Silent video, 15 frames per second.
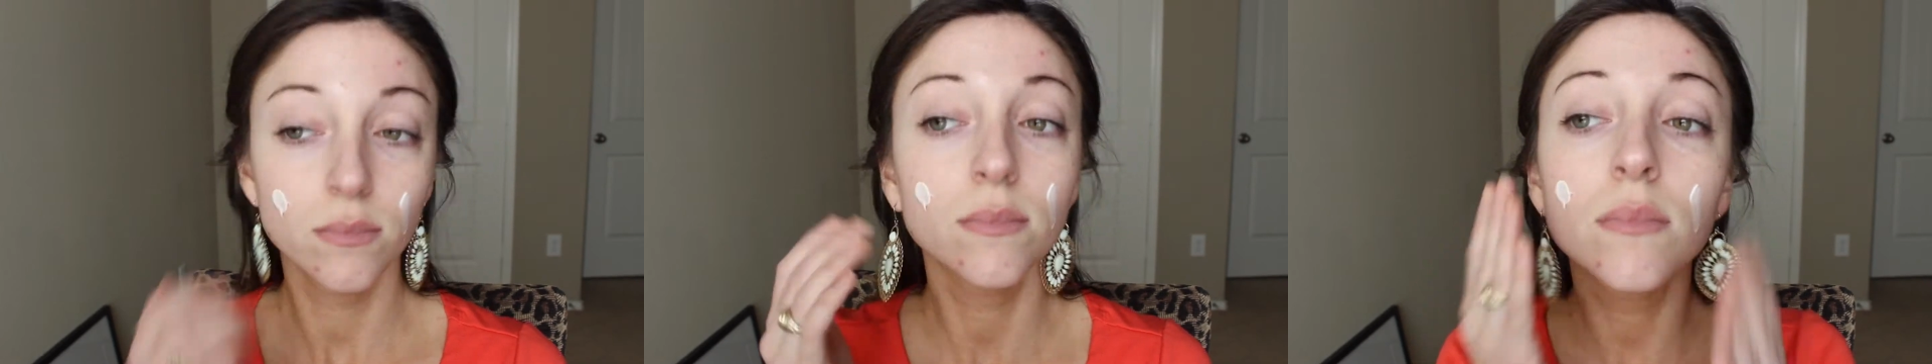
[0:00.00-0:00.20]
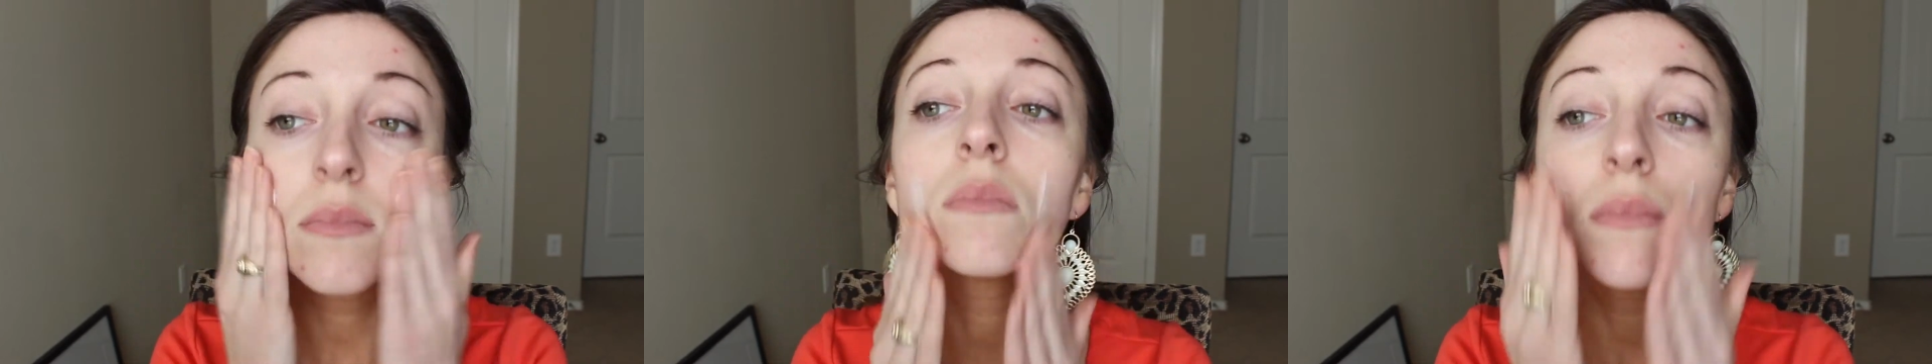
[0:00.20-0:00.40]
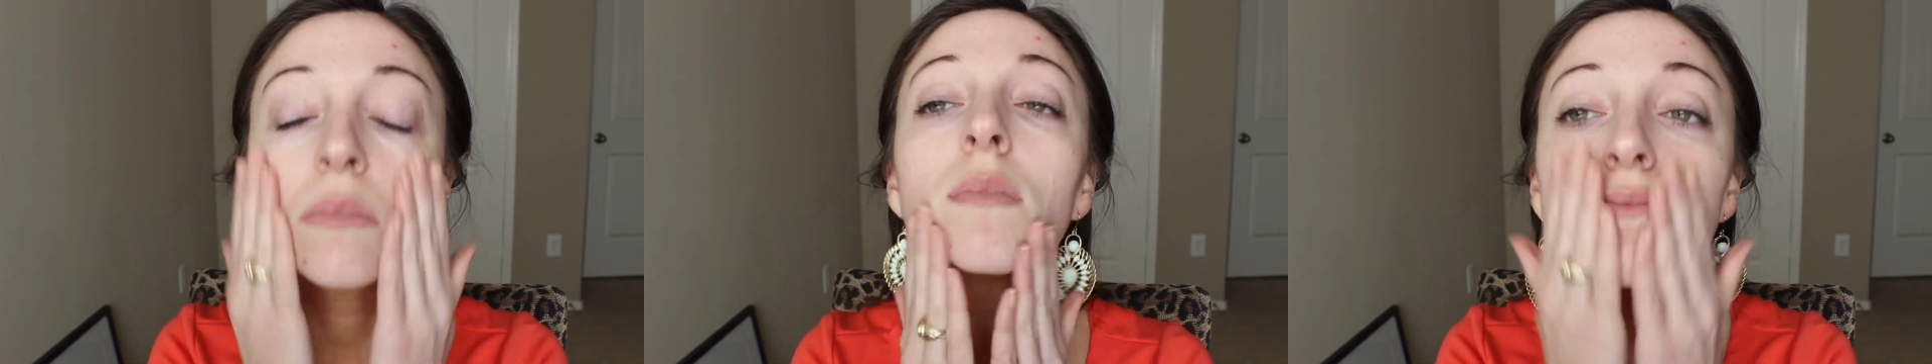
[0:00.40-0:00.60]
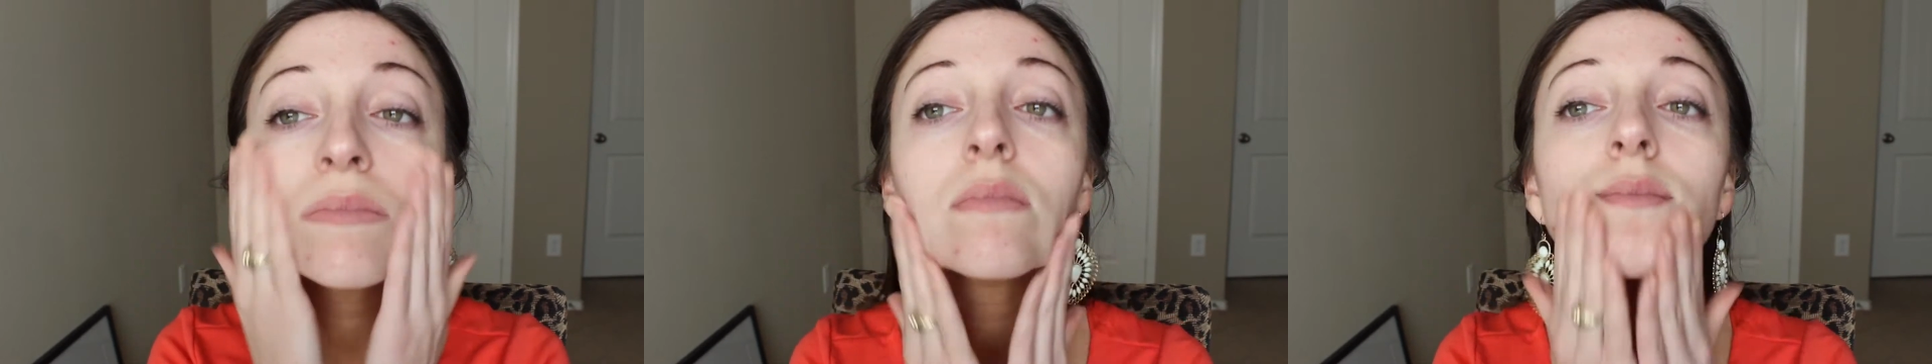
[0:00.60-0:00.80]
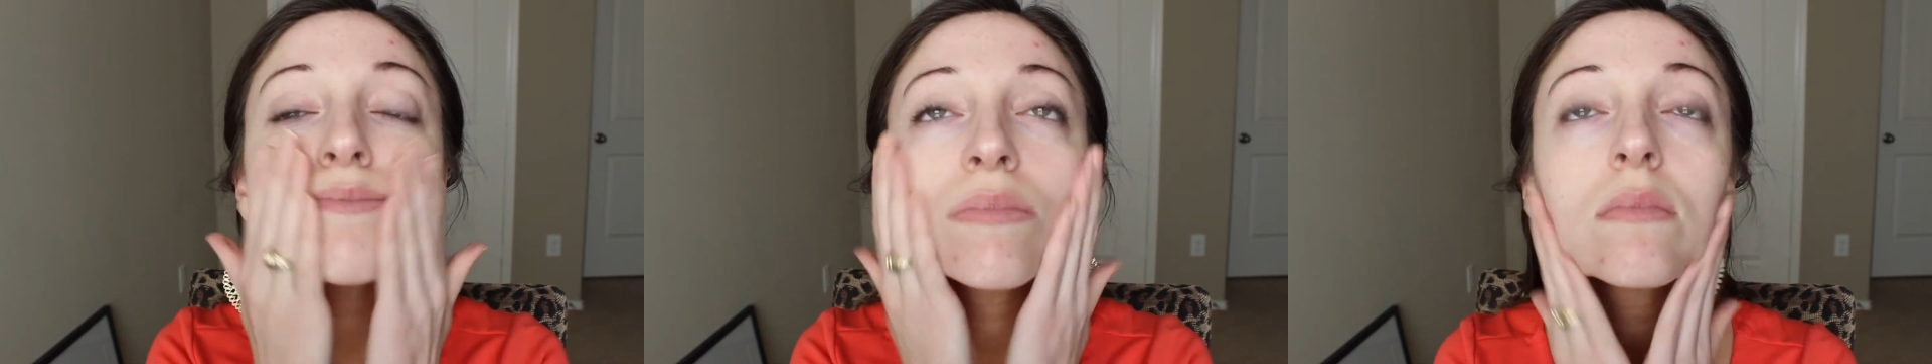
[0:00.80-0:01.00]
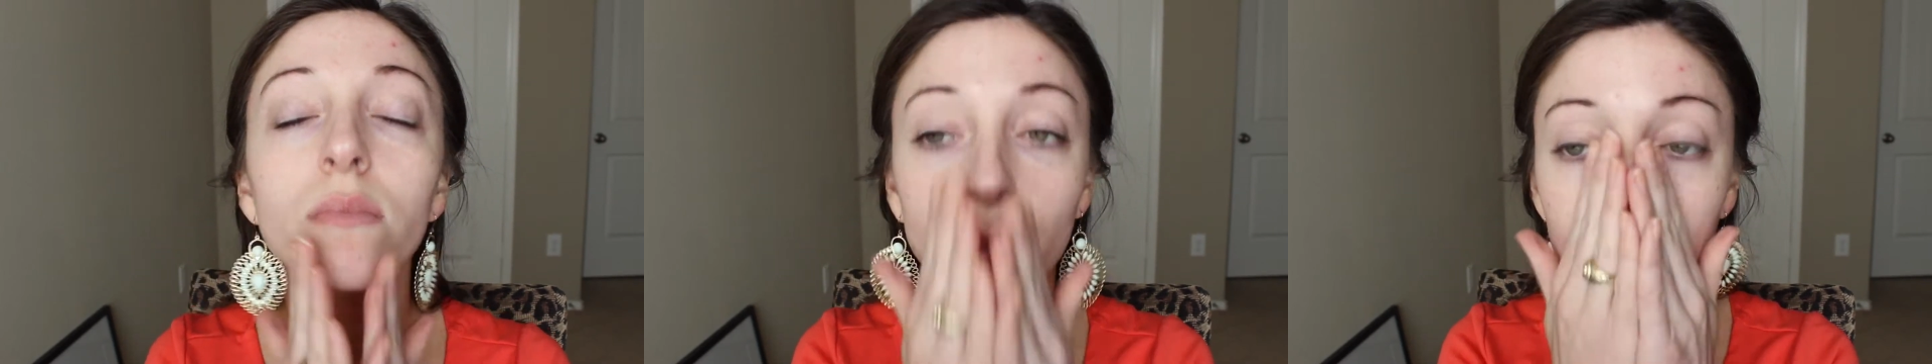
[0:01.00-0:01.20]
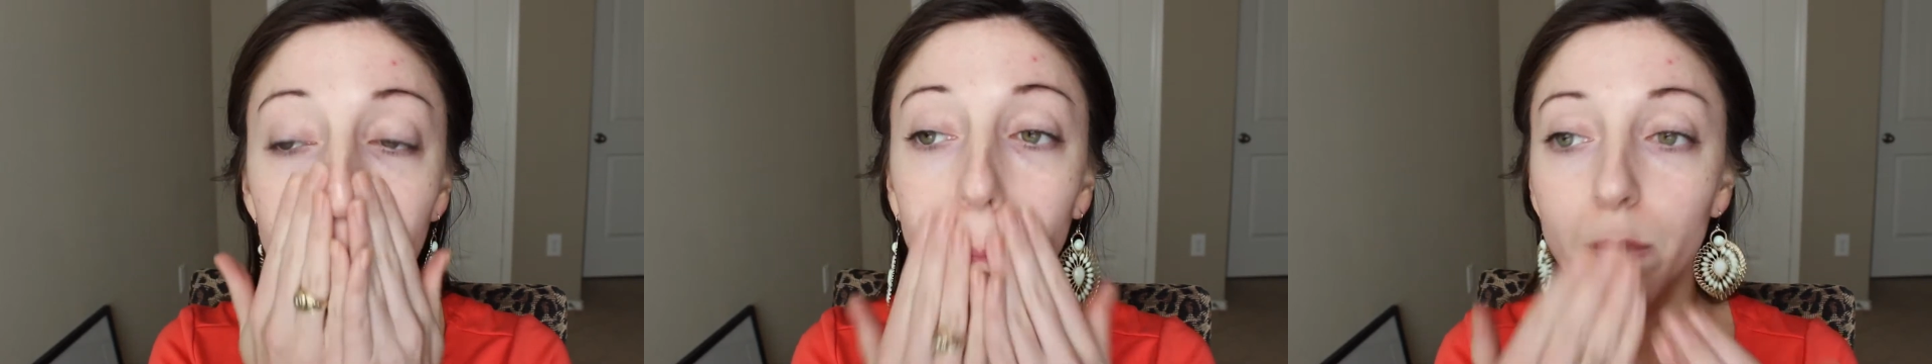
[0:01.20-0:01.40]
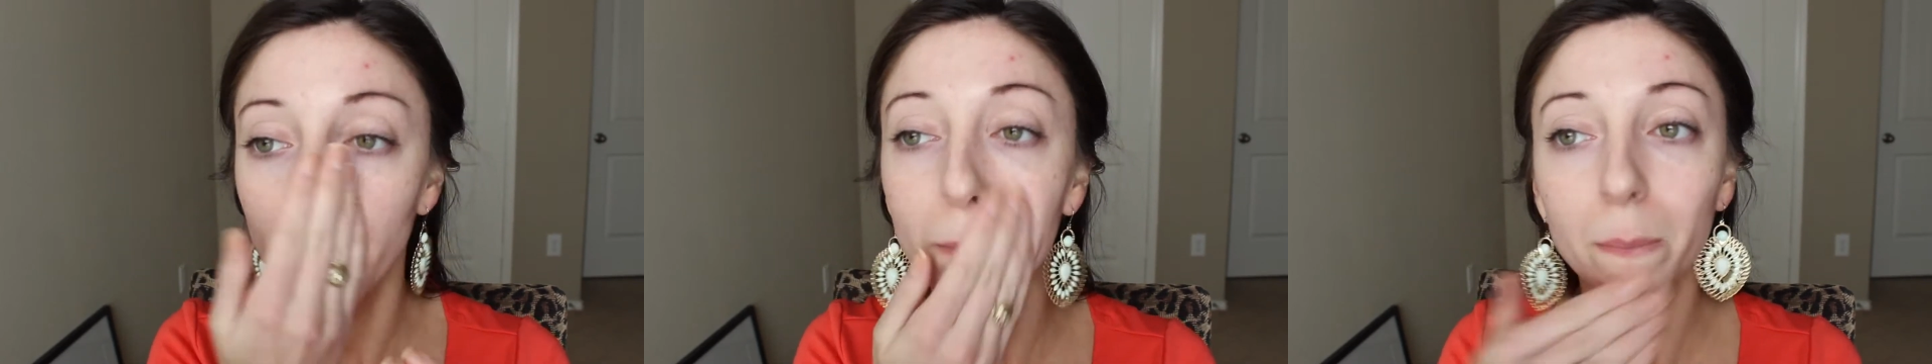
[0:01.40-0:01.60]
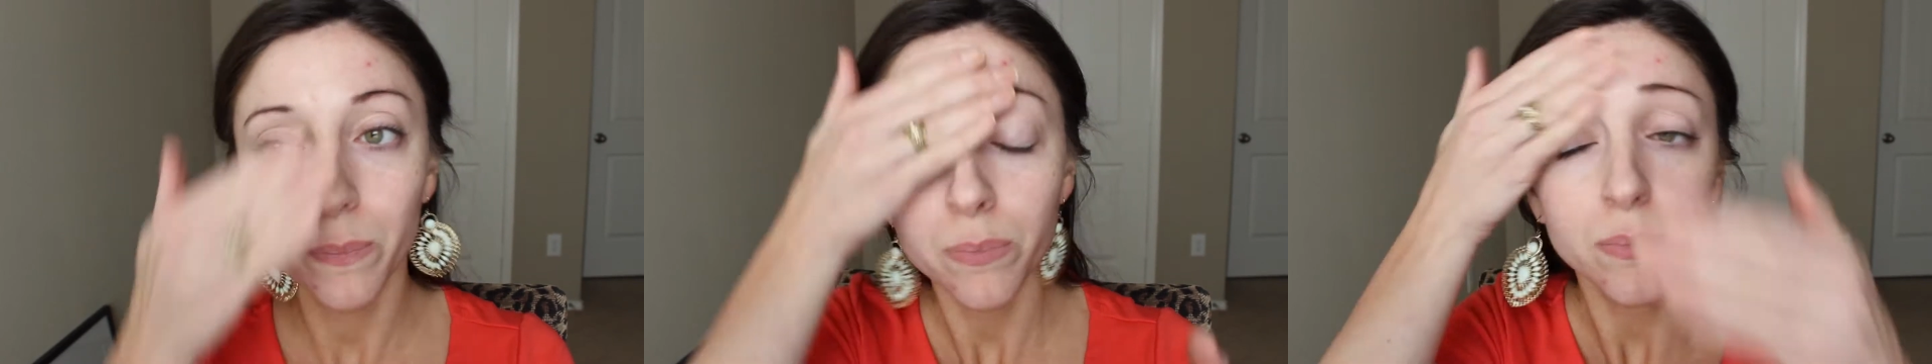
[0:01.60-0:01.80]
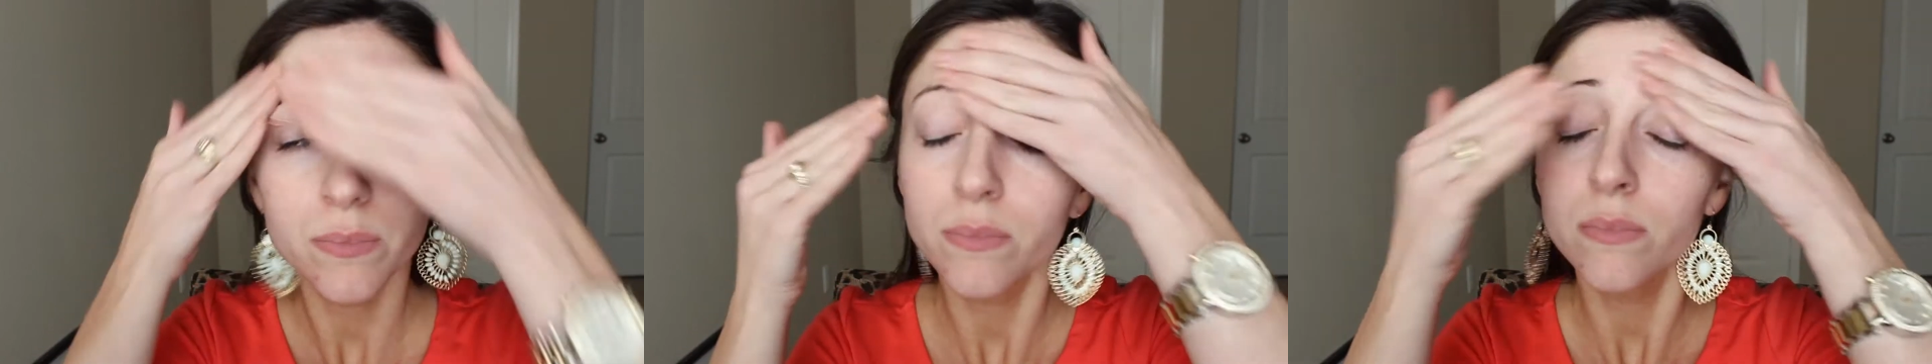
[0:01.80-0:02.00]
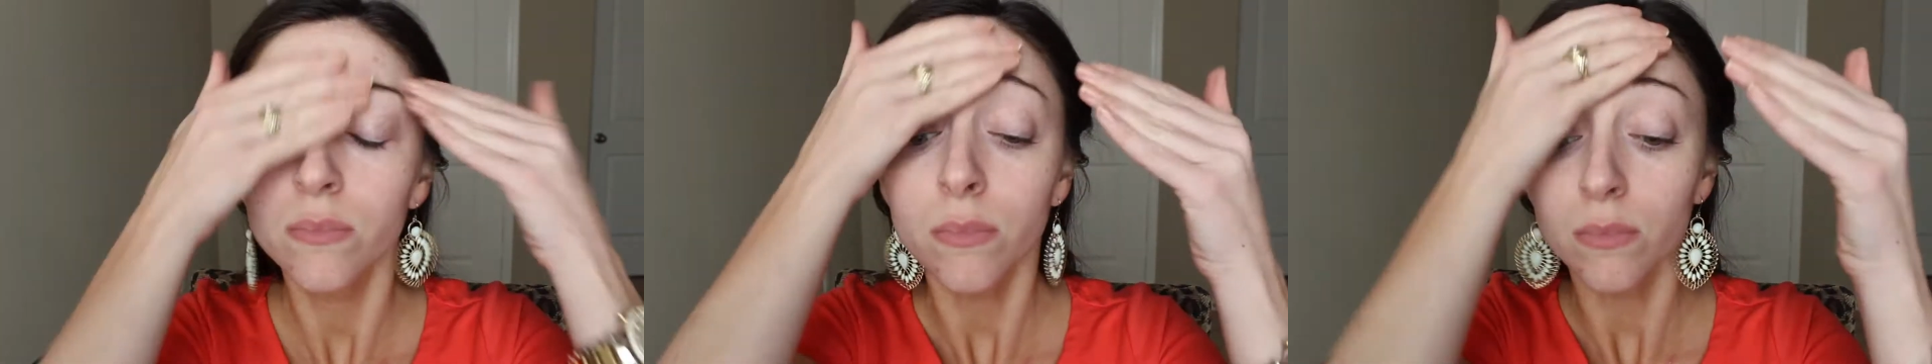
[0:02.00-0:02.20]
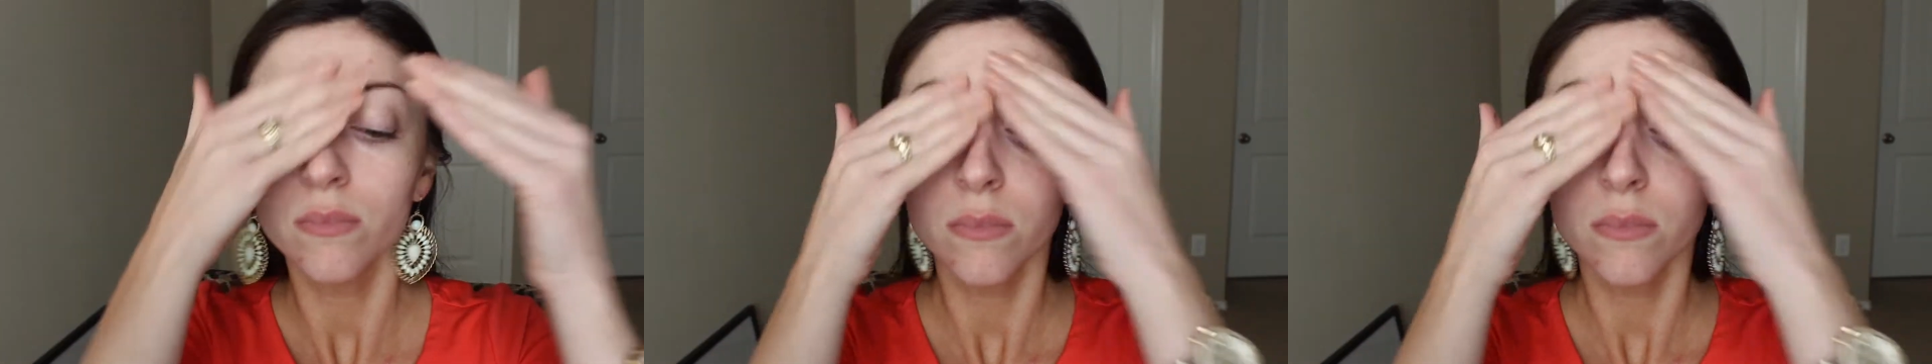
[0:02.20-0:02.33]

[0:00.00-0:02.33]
I'm just going to put that on all over the face.